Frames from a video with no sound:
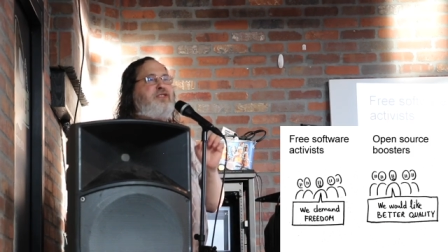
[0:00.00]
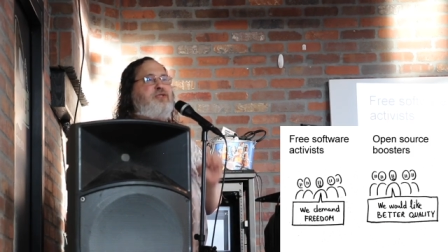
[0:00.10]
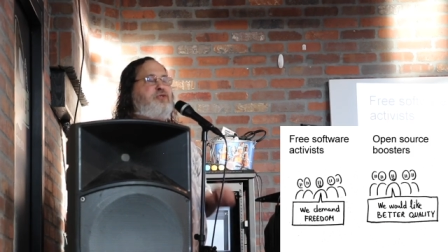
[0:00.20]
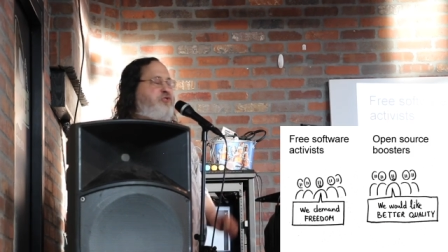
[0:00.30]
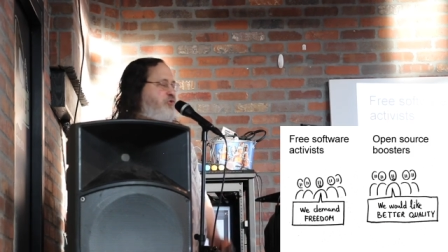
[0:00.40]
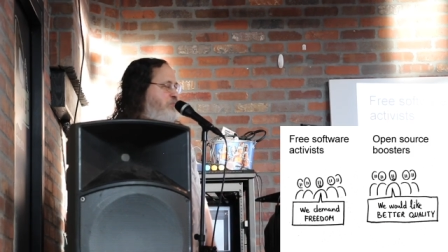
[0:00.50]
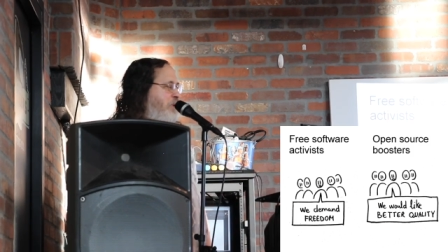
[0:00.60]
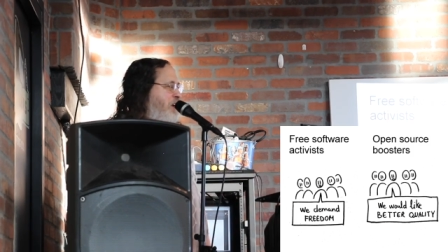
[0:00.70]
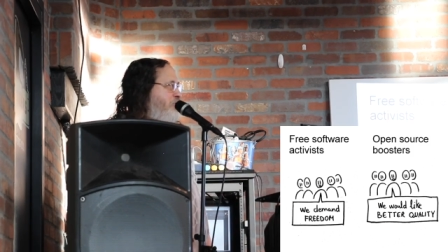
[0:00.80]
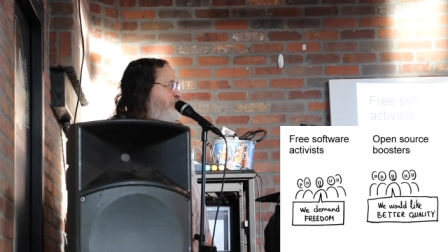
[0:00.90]
the user's
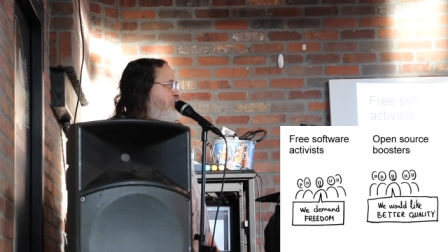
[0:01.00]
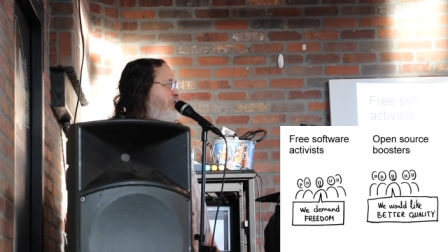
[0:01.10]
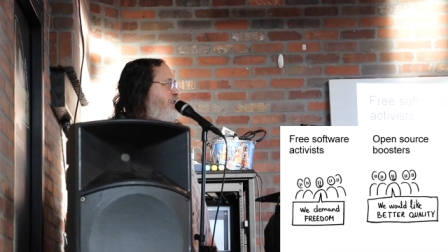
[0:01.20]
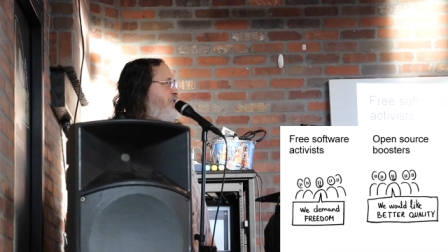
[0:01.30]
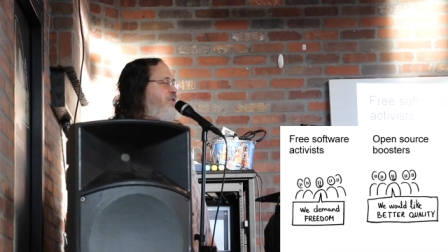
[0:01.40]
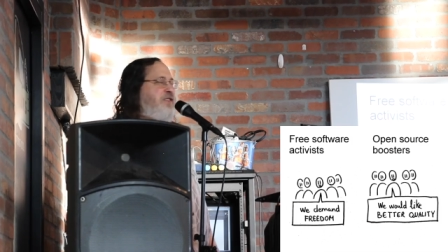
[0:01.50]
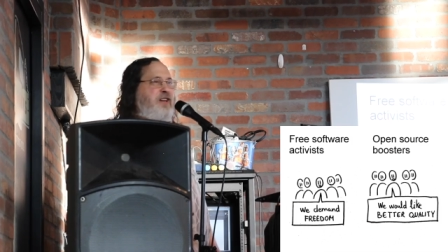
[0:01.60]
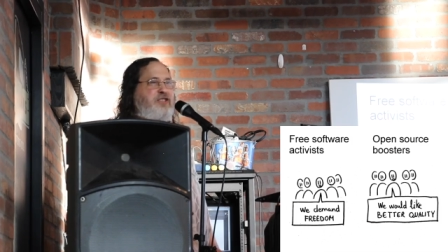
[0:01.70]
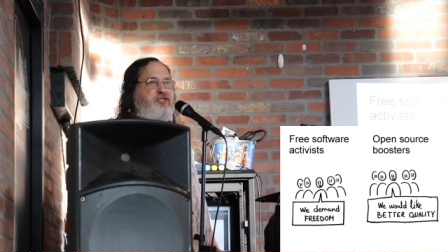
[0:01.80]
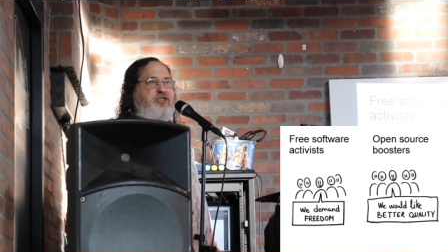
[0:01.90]
modified
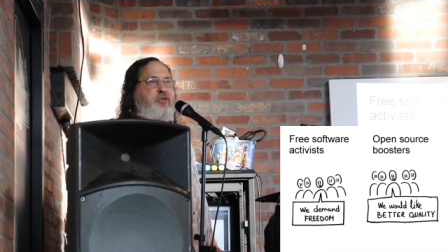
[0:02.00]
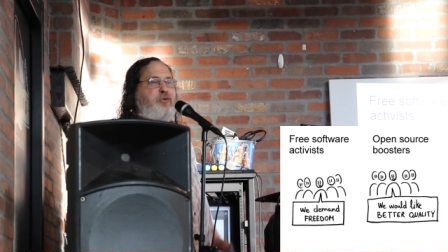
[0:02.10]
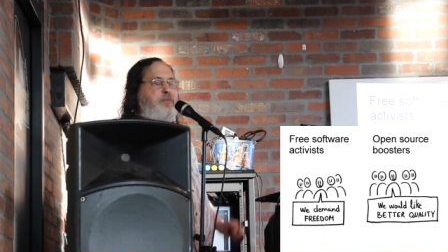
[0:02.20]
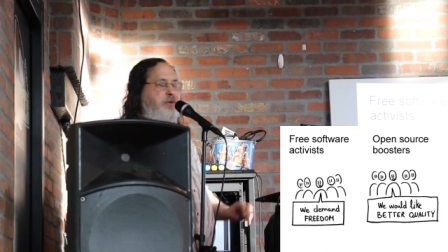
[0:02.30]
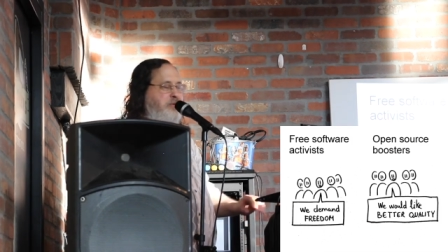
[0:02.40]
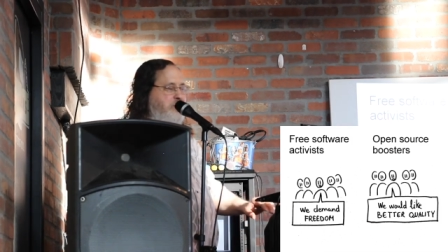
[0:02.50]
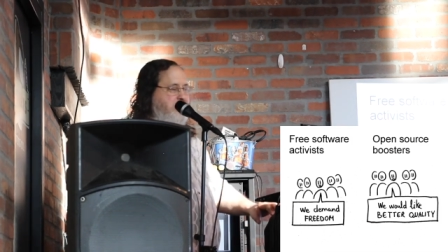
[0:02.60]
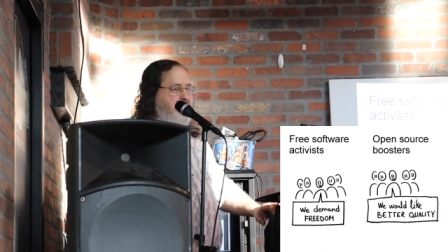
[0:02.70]
executable,